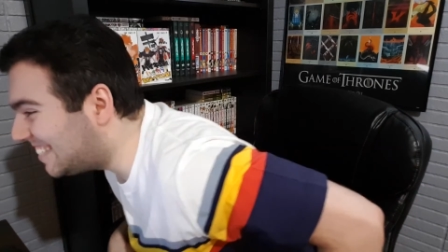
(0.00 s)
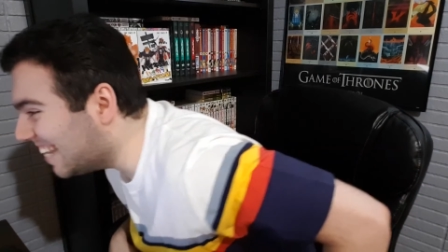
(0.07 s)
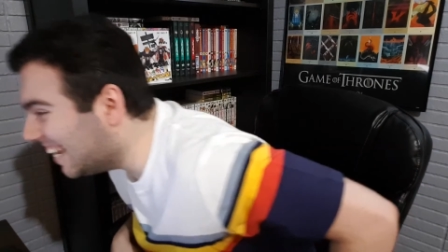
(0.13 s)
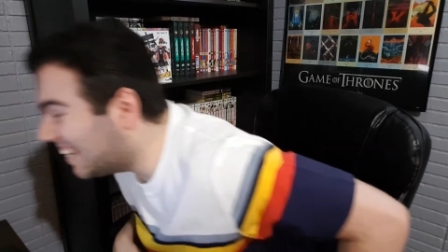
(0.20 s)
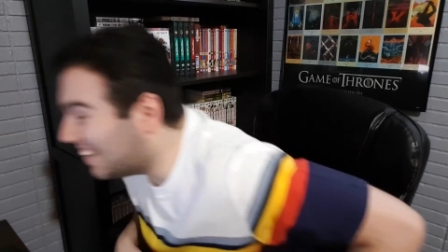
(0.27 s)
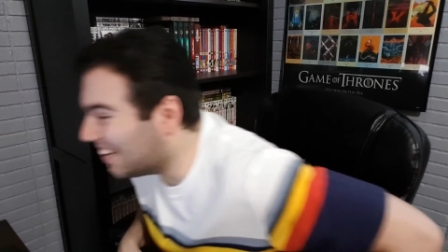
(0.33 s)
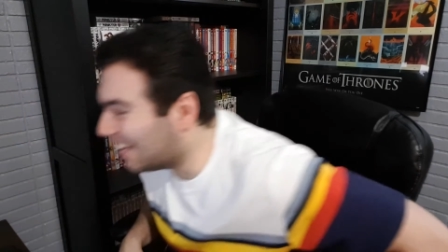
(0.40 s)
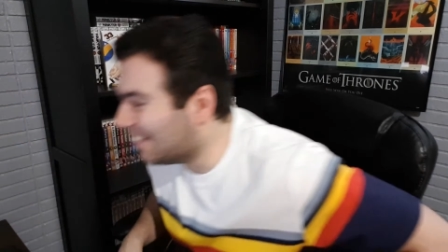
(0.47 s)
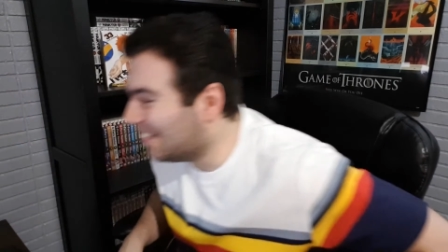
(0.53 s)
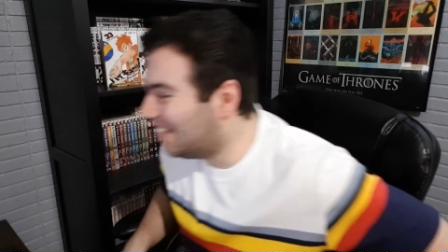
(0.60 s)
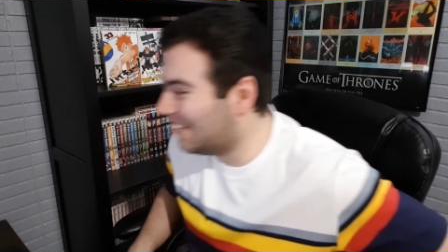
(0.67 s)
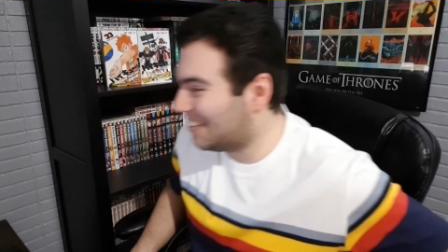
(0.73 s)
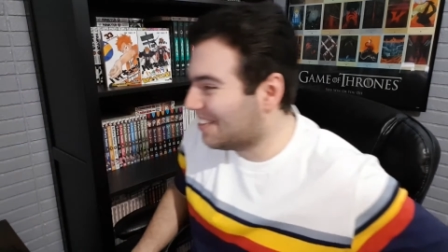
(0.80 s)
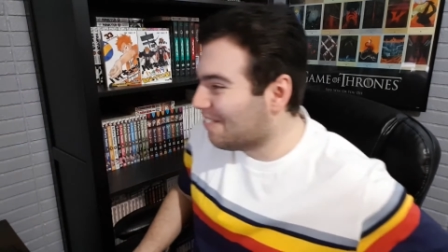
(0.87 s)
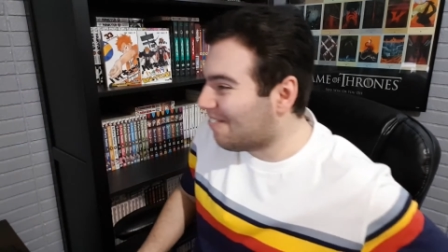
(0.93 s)
saying, he come
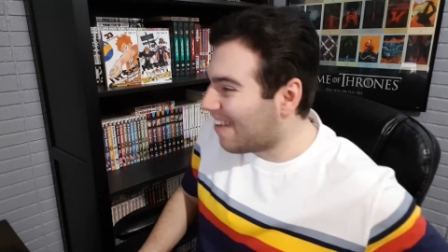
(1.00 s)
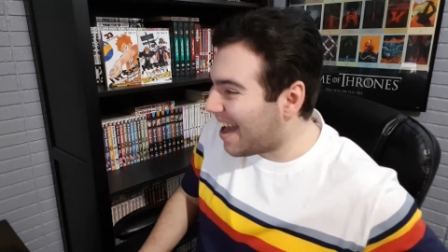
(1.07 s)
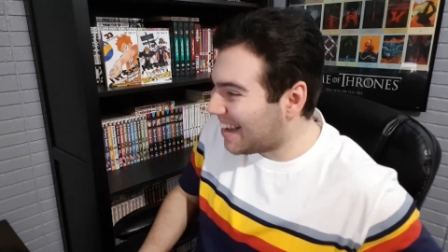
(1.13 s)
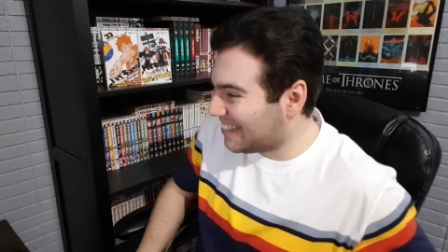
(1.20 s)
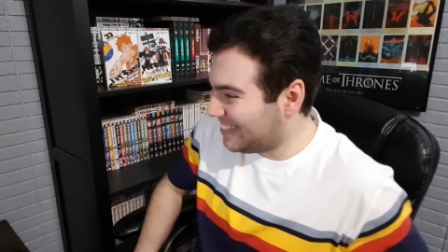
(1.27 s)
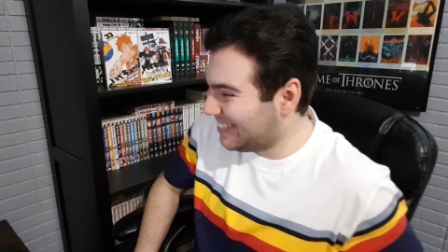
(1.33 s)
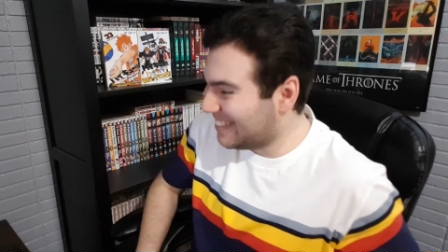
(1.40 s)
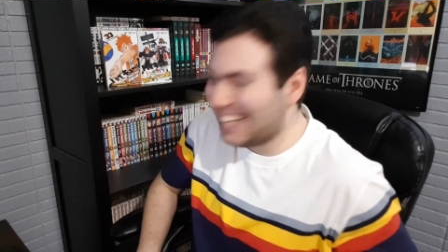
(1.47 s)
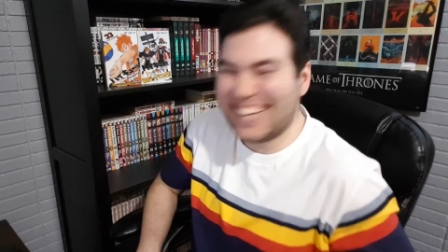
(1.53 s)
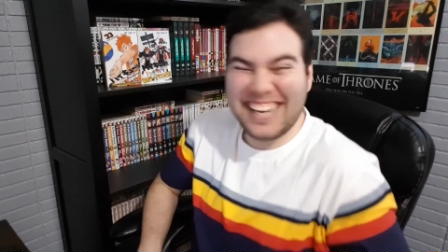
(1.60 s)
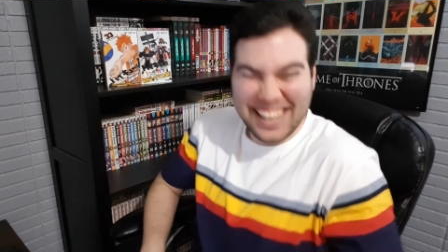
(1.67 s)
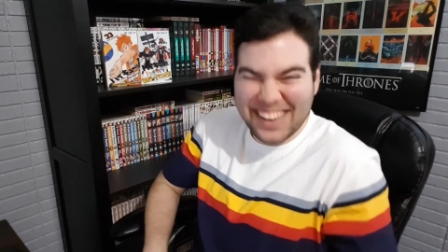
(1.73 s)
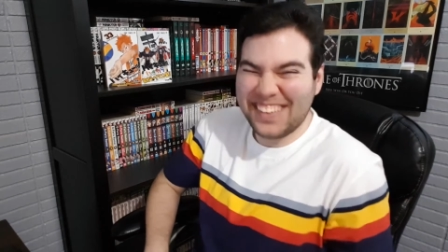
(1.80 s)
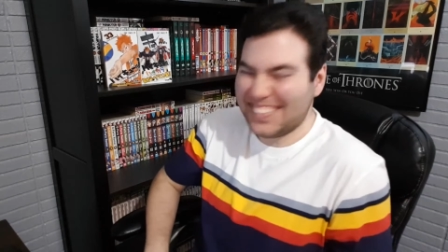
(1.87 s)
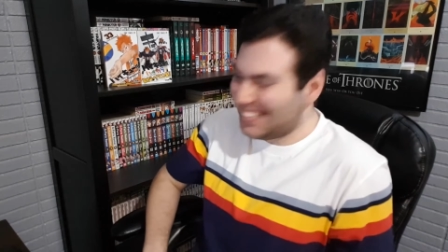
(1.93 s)
with the facts. He's like,
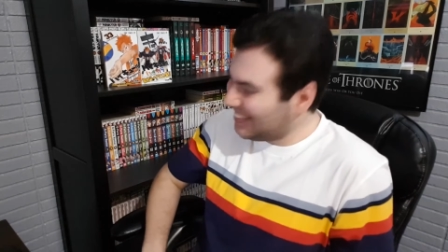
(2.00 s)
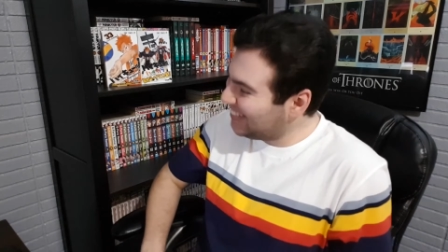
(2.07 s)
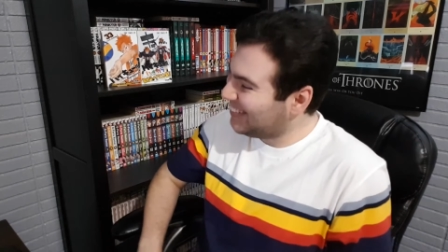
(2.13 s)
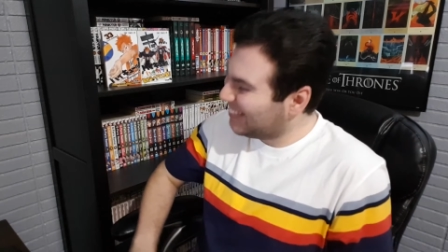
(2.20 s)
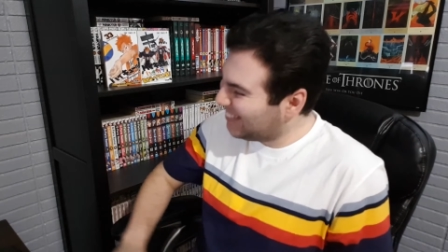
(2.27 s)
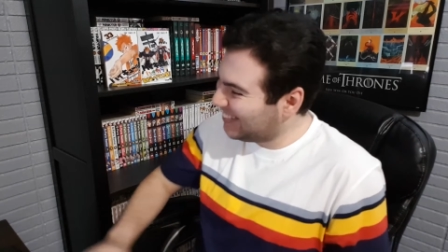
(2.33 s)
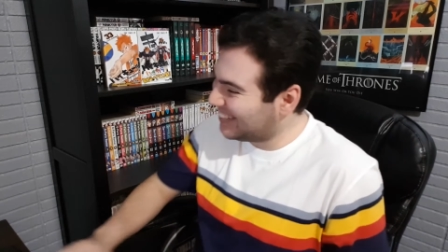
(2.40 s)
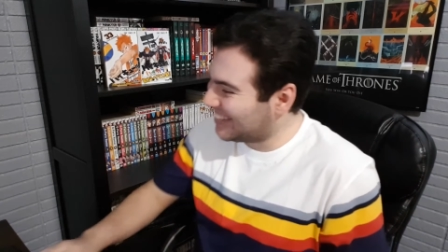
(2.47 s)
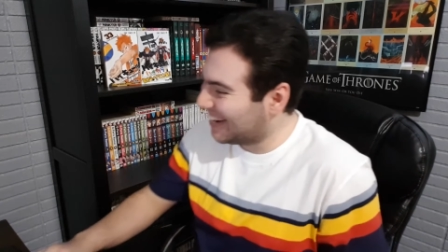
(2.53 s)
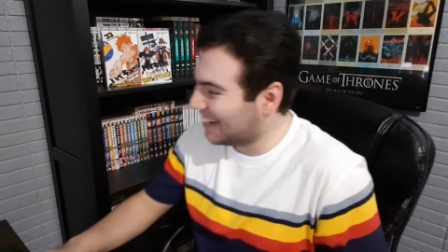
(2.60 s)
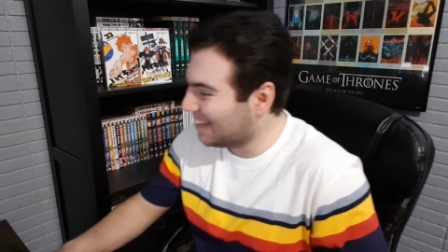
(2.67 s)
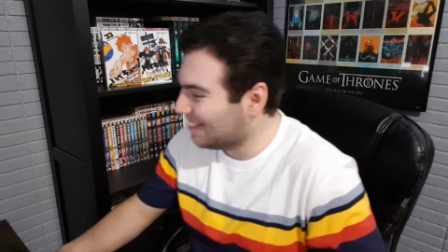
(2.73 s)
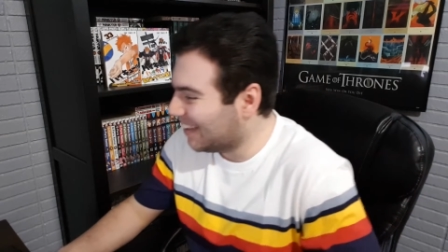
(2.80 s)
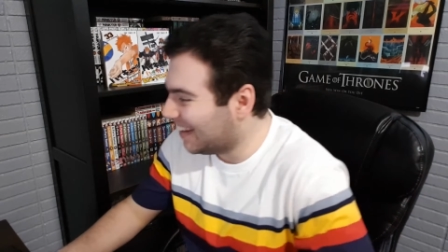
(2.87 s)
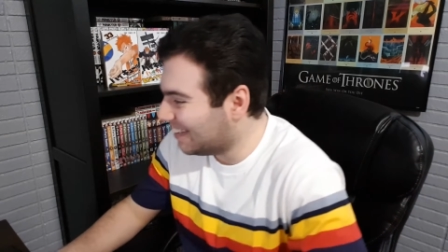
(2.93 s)
yo, you know what you're talking
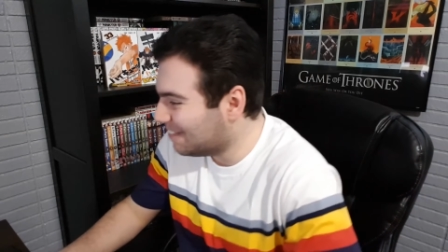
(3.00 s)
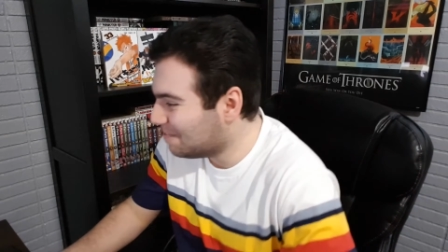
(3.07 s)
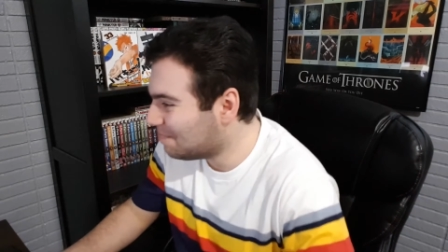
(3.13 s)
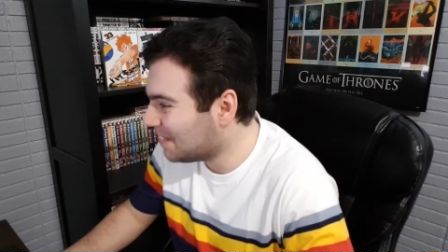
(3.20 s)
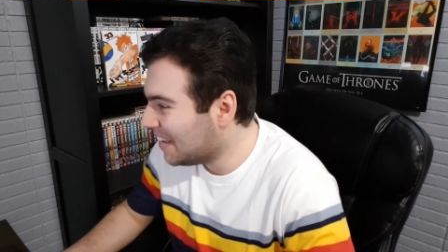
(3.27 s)
about.